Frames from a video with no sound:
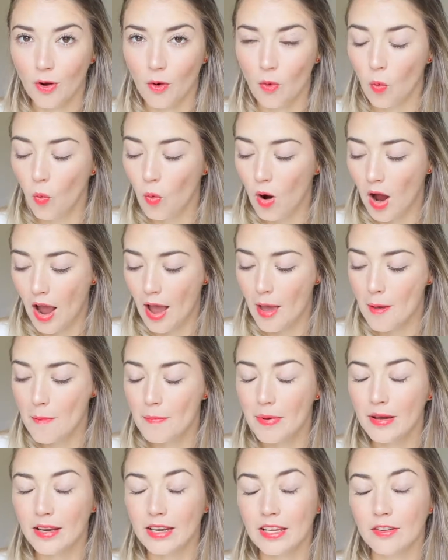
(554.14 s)
on why,
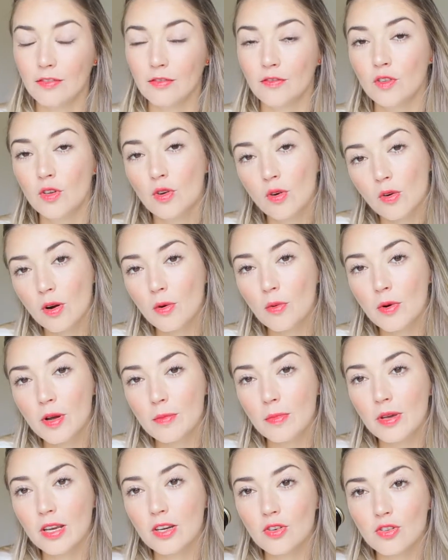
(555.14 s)
but if you're a
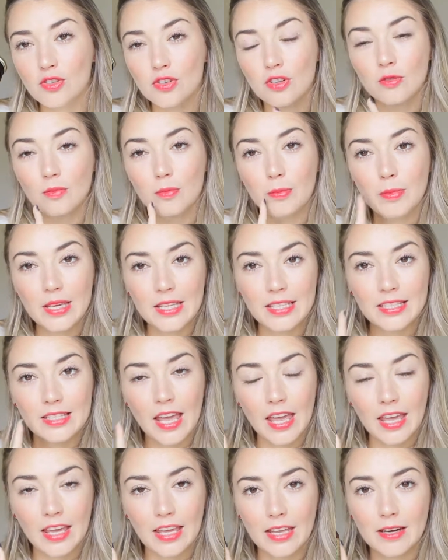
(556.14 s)
woman, you should be
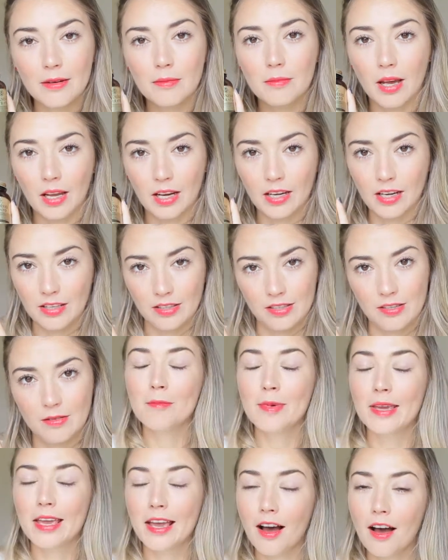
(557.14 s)
taking Magnesium
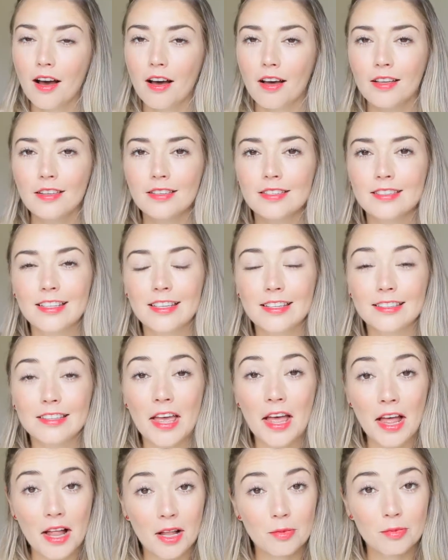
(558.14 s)
because this
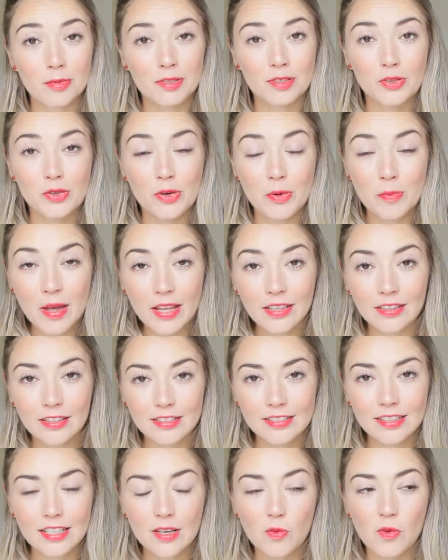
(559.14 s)
helps
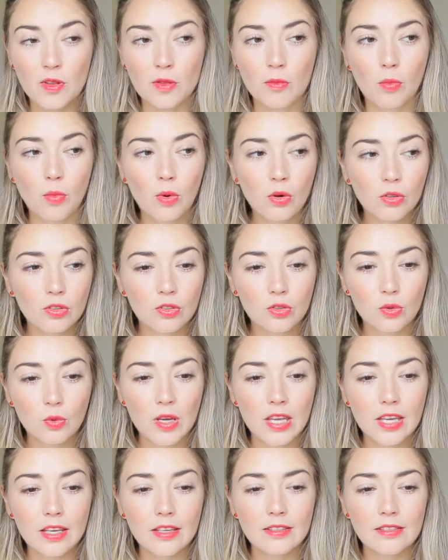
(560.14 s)
tremendously with mood
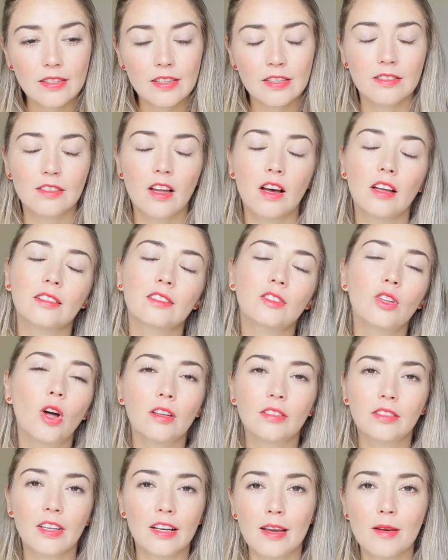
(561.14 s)
swings. It's not
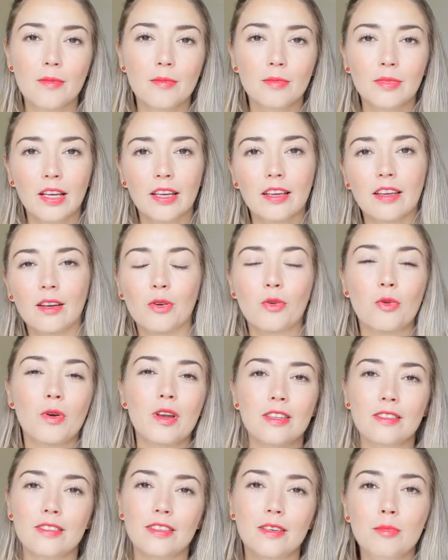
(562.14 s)
that I'm like a
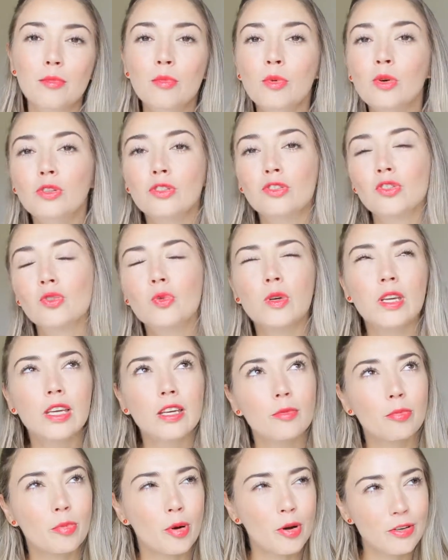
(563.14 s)
crazy mood
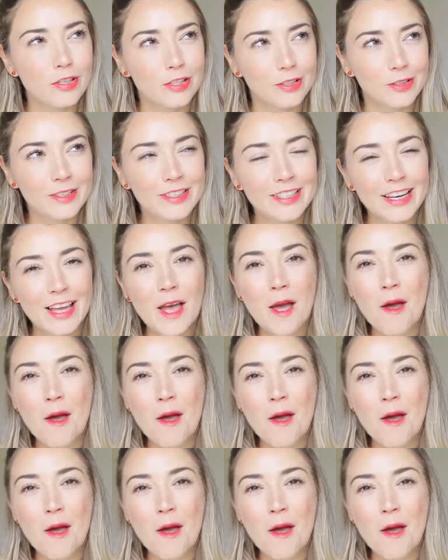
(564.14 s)
swing person,